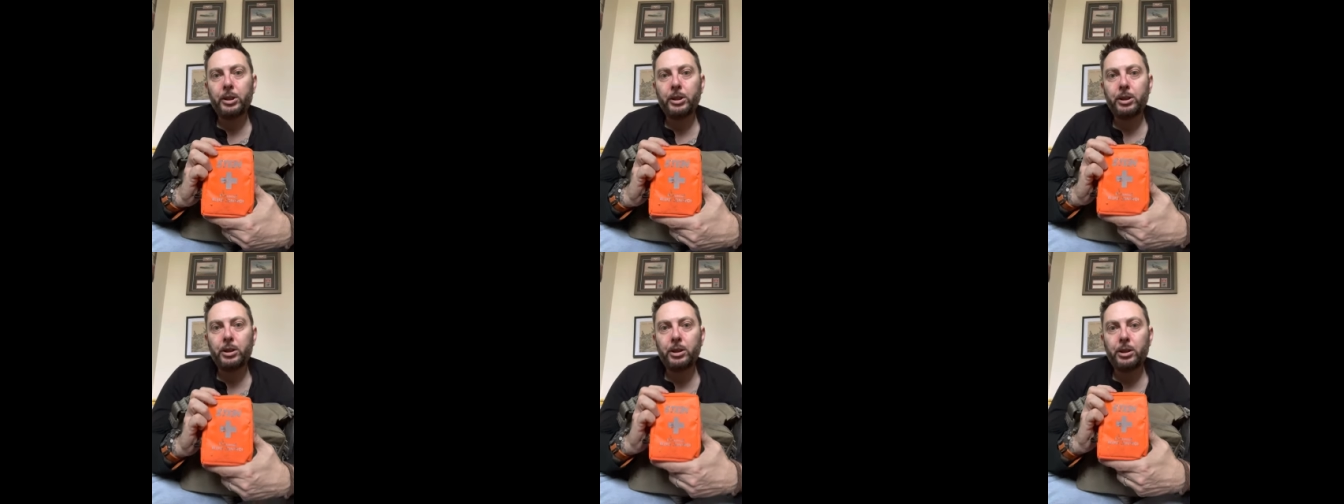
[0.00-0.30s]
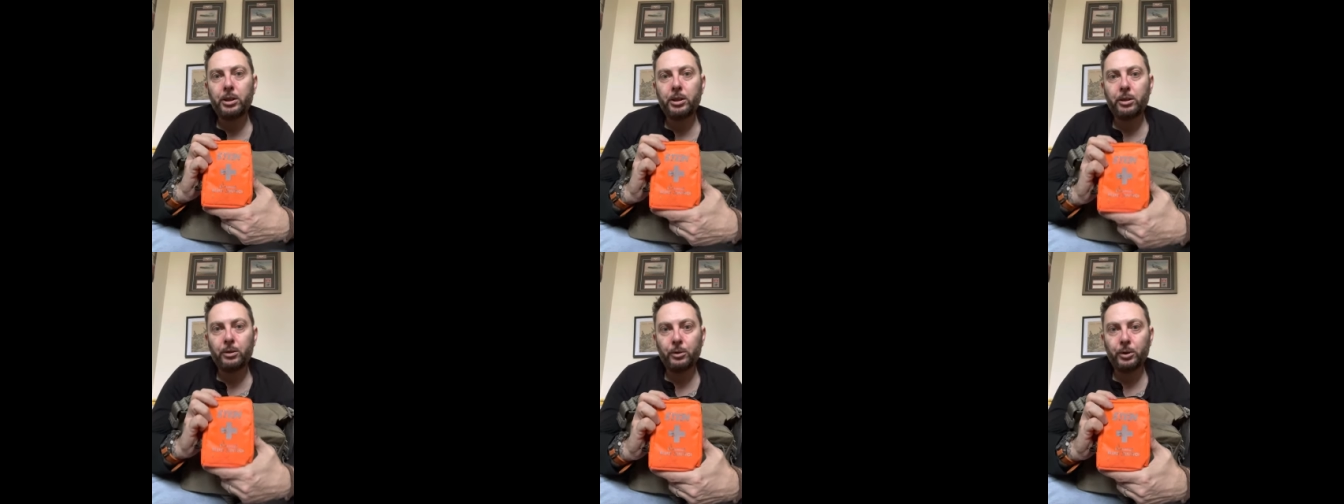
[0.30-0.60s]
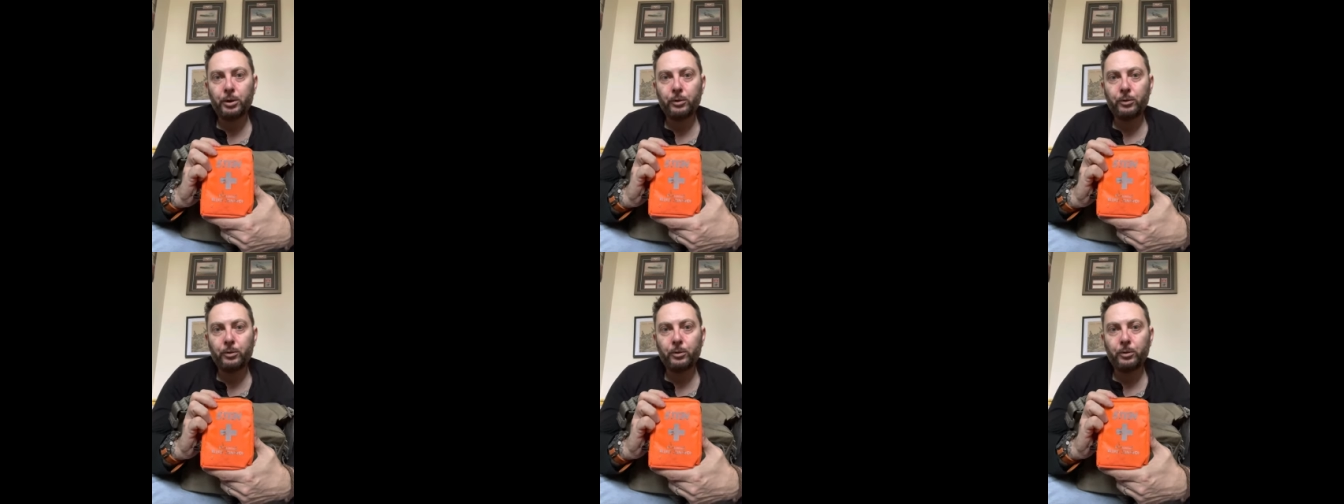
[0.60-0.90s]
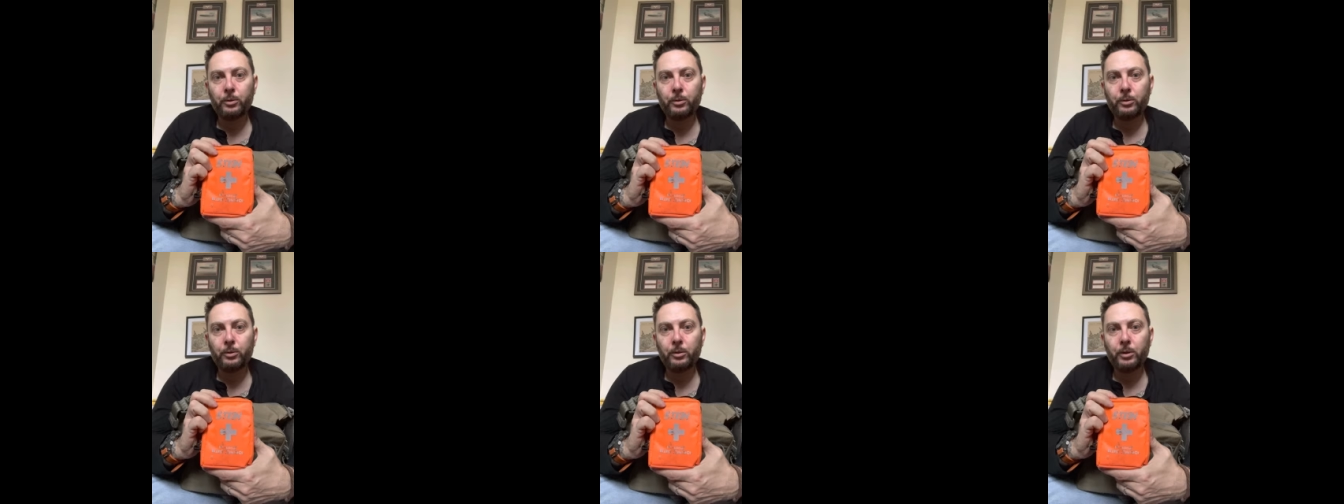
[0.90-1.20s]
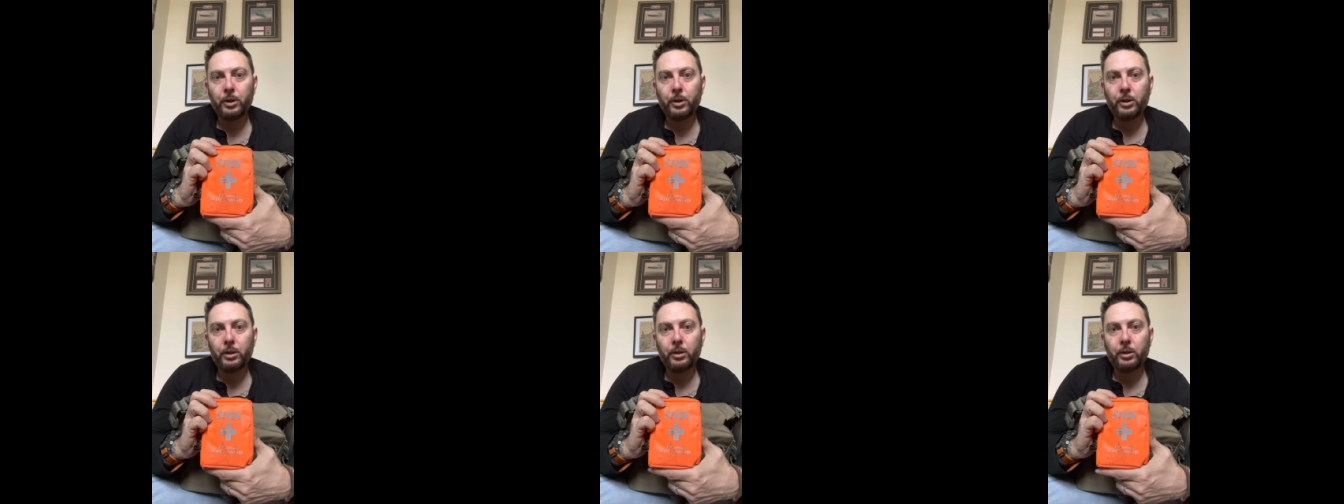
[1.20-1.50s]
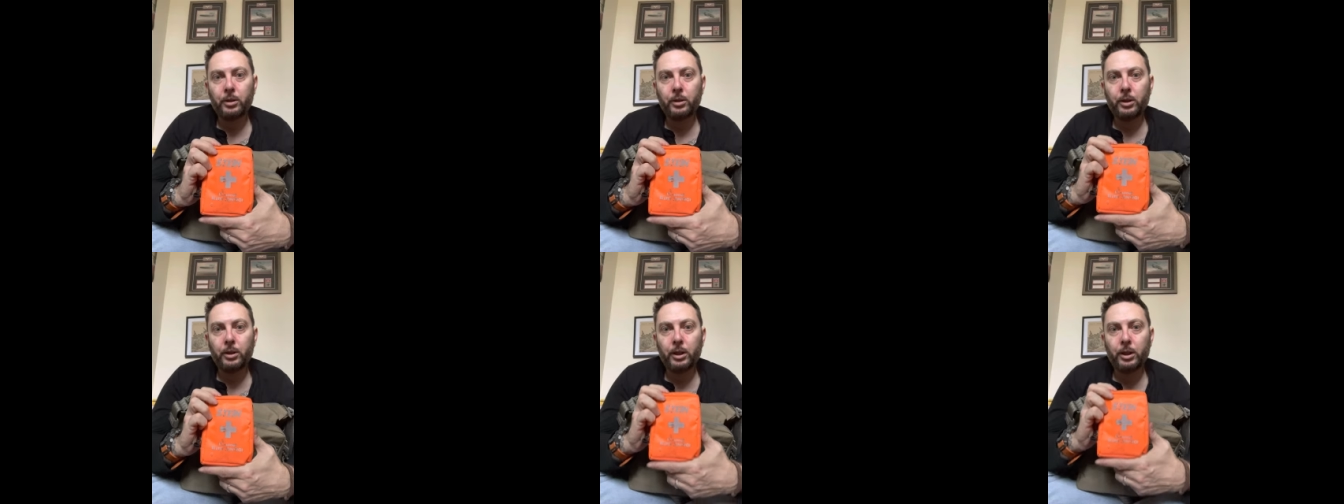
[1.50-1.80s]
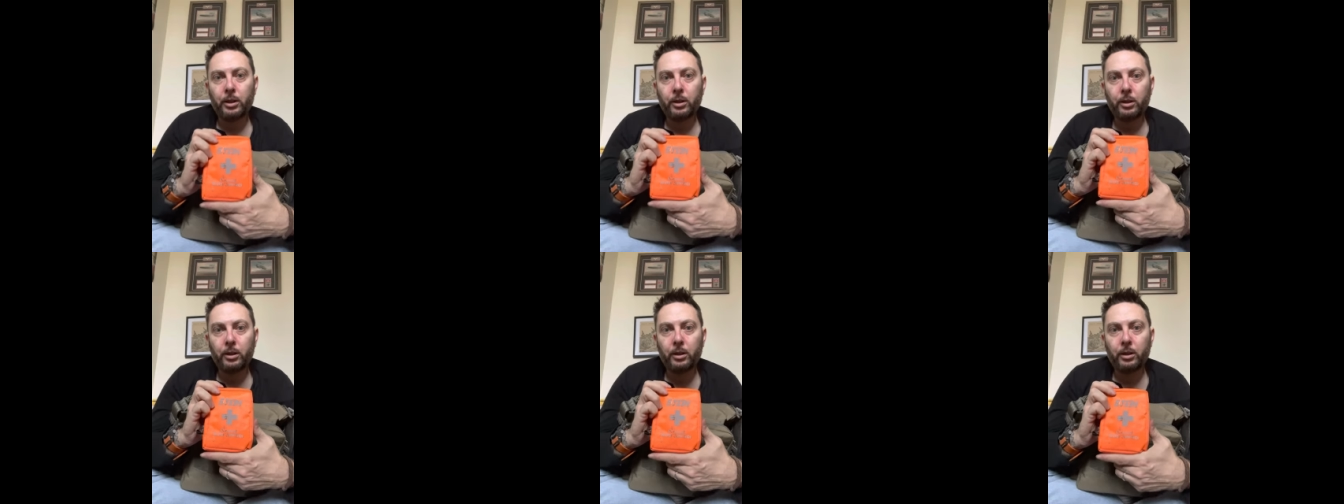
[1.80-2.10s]
is useful
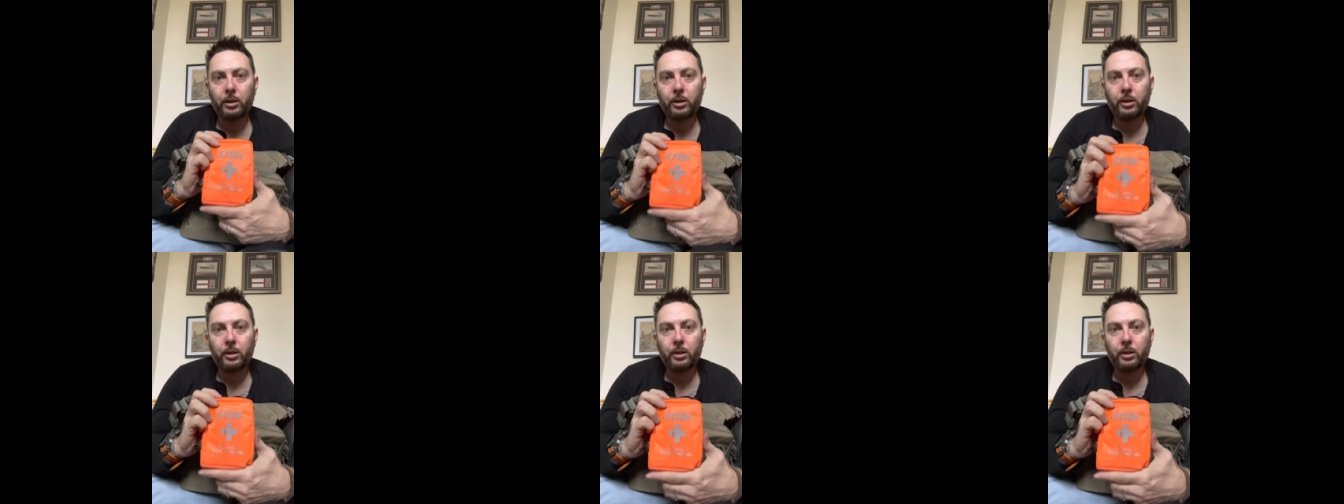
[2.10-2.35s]
uh,